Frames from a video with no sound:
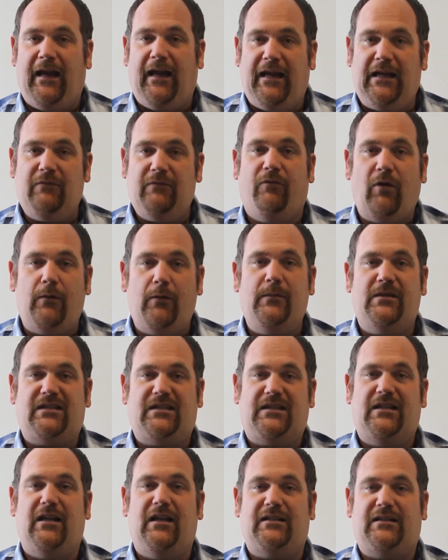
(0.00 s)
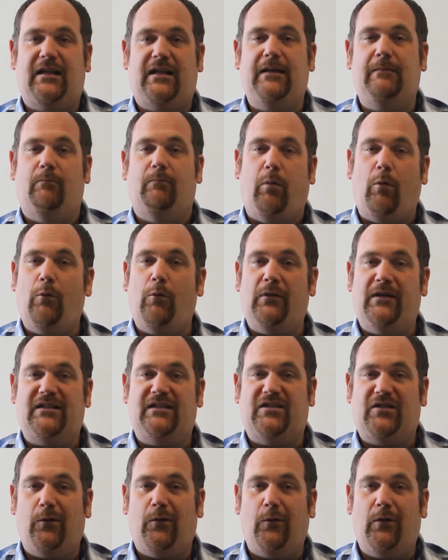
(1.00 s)
In Romans 13, Paul
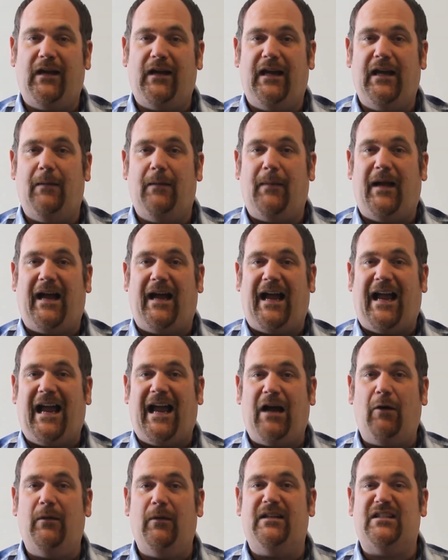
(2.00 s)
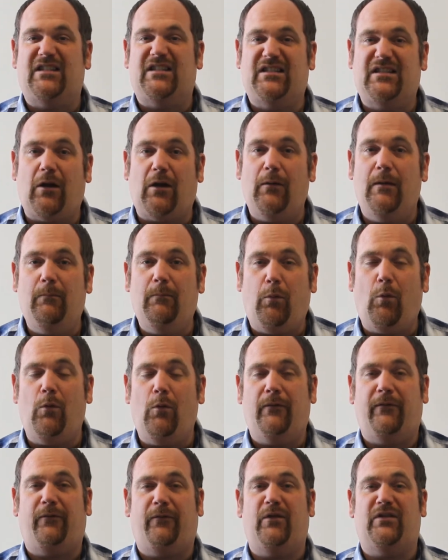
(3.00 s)
is talking about how it's so
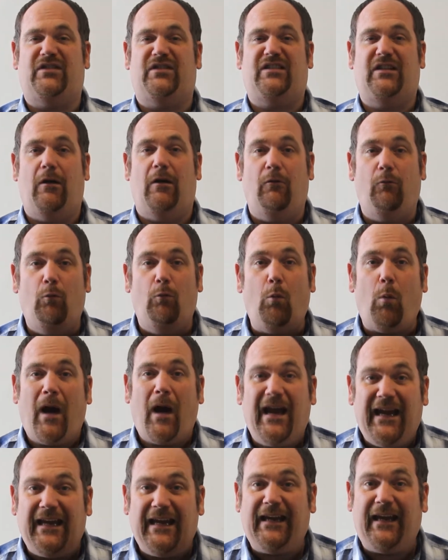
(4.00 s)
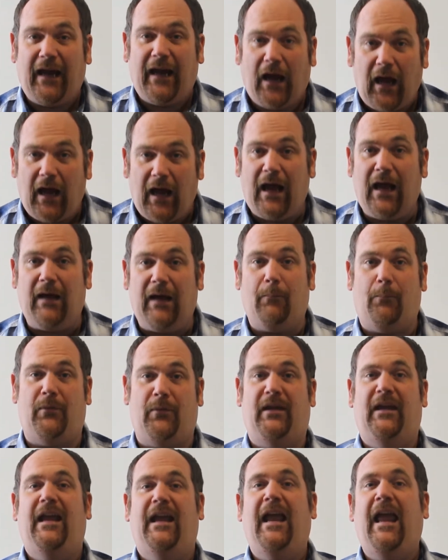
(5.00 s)
important for us to wake
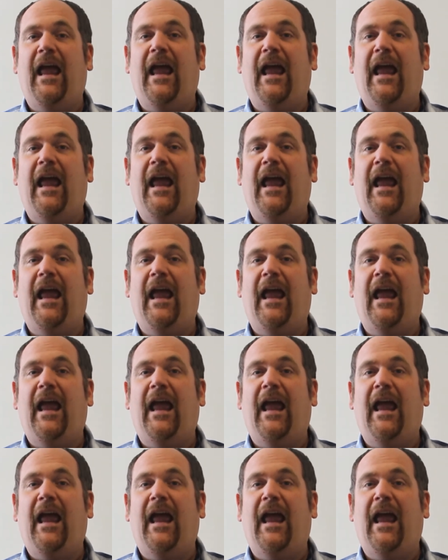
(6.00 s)
up